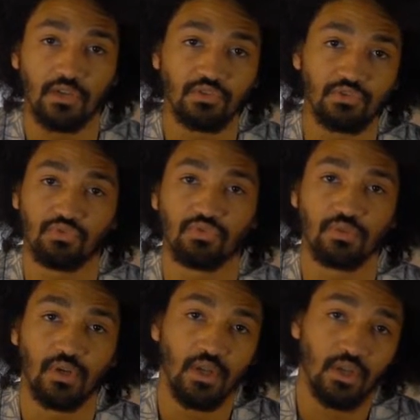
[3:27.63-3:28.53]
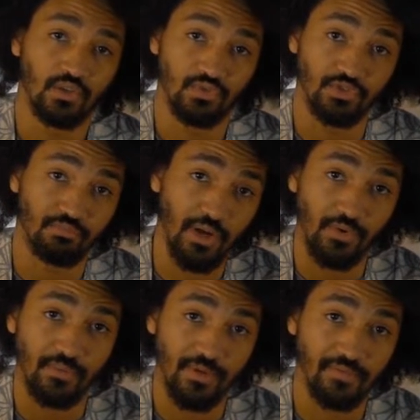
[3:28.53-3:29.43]
I used to use
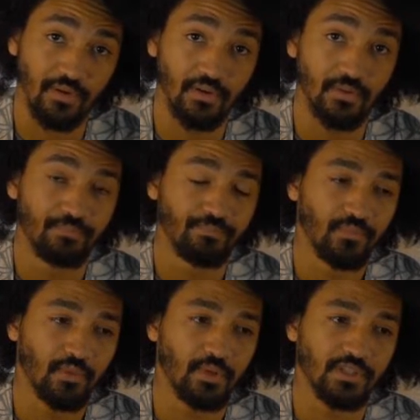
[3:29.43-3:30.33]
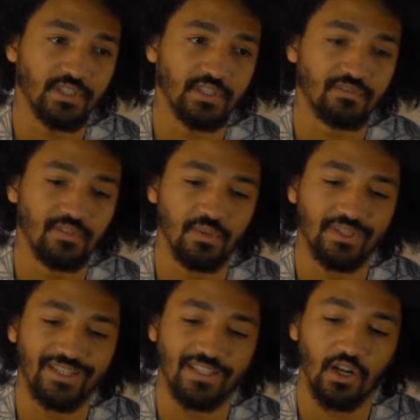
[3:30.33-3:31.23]
Mari before, but it's very
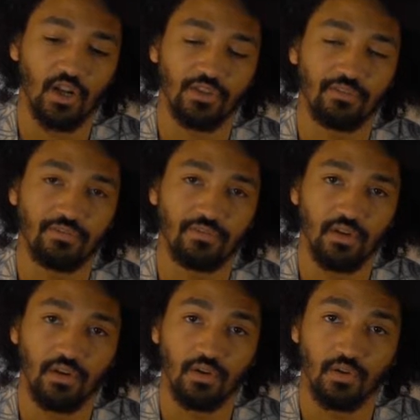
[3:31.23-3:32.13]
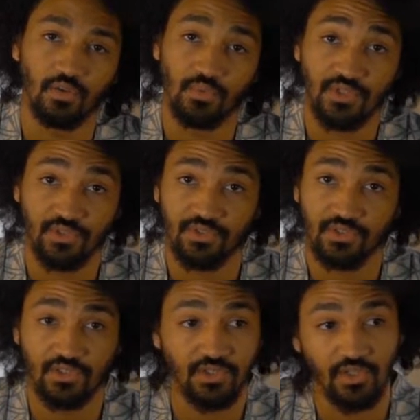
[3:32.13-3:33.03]
taking a lot of
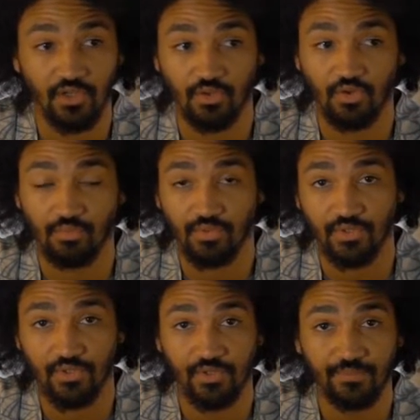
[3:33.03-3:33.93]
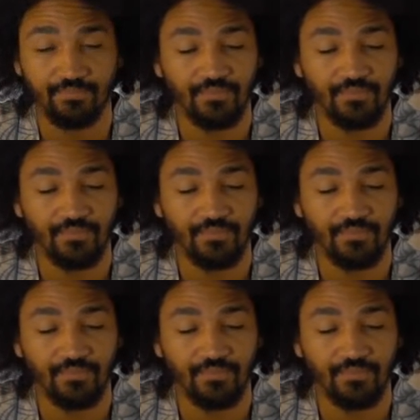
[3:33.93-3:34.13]
resources on the computer,